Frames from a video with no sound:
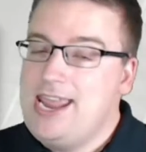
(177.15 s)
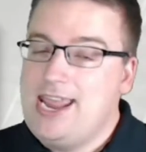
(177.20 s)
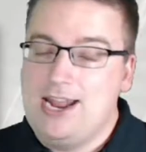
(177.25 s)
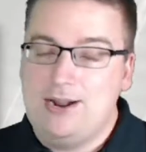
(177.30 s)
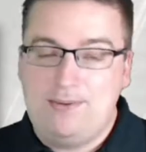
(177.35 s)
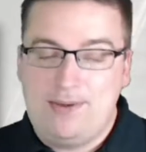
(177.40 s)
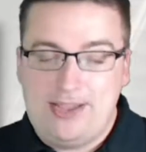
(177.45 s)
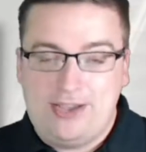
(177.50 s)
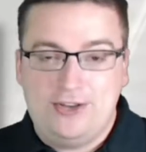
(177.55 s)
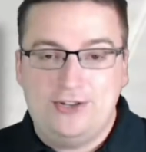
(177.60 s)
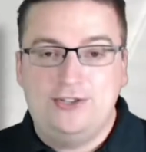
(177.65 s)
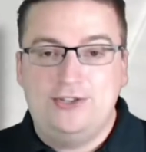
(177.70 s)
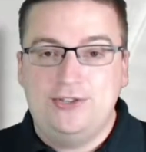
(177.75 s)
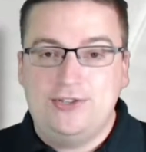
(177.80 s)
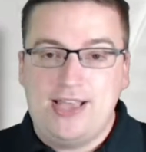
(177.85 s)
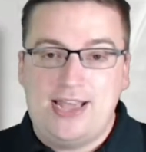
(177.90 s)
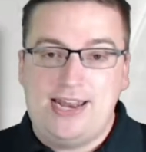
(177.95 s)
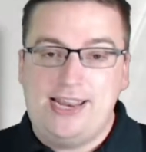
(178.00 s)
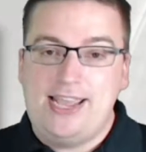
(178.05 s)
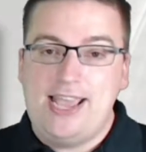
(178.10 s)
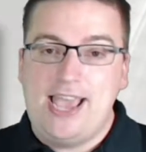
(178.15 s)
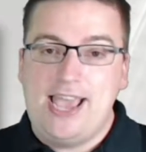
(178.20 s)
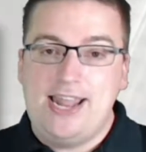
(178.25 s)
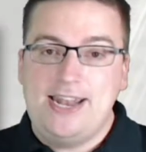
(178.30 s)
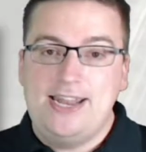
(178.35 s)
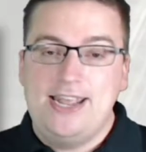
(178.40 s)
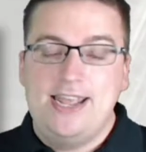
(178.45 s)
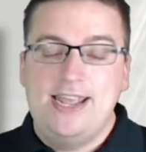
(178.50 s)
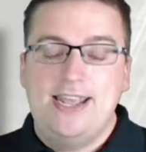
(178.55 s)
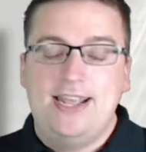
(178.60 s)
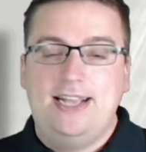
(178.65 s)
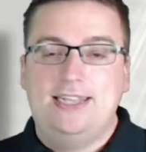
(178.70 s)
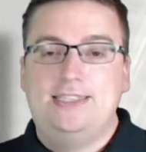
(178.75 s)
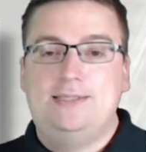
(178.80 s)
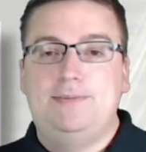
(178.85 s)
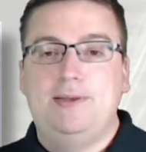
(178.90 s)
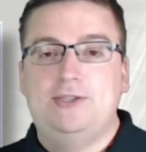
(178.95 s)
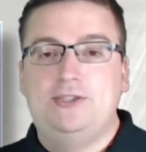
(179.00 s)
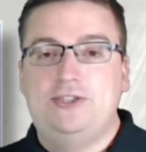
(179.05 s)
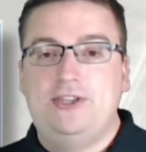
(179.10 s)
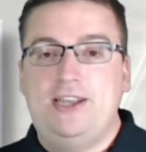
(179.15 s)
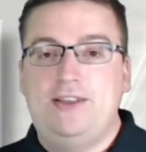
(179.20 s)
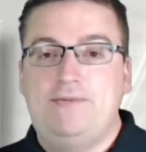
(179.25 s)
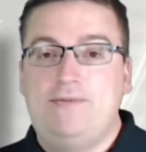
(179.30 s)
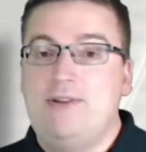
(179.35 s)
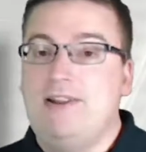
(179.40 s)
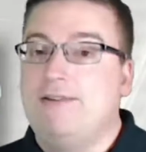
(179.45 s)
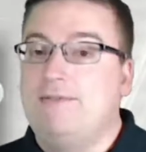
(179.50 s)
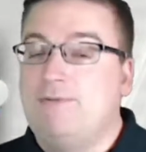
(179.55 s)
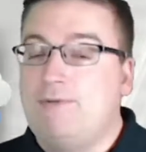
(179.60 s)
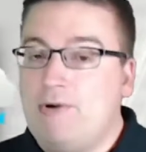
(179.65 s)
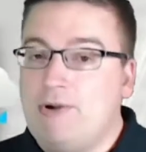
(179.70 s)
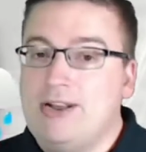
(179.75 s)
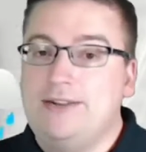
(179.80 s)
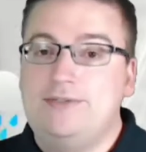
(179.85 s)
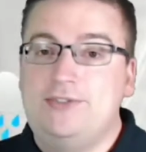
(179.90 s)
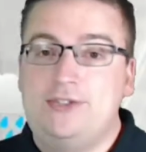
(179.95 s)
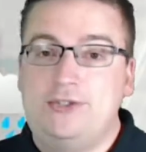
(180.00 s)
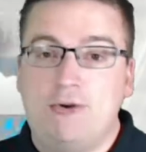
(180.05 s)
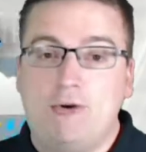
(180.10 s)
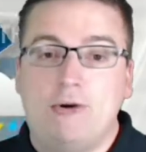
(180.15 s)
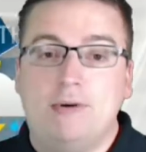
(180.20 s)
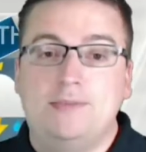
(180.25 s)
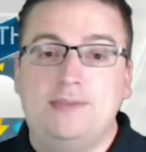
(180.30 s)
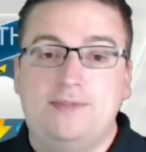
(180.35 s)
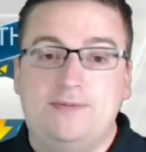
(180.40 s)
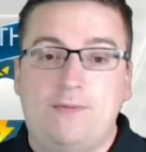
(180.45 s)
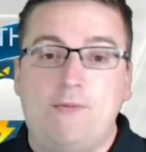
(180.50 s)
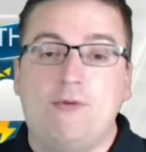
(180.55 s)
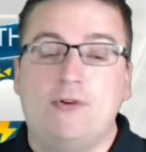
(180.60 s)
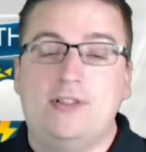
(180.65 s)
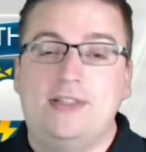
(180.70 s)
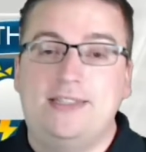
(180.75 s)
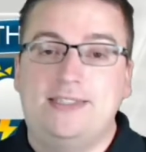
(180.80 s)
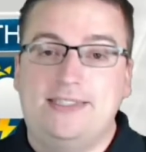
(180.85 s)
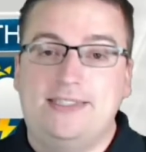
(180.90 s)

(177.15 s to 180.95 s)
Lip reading: and we could do that again, especially if we are void of storms for this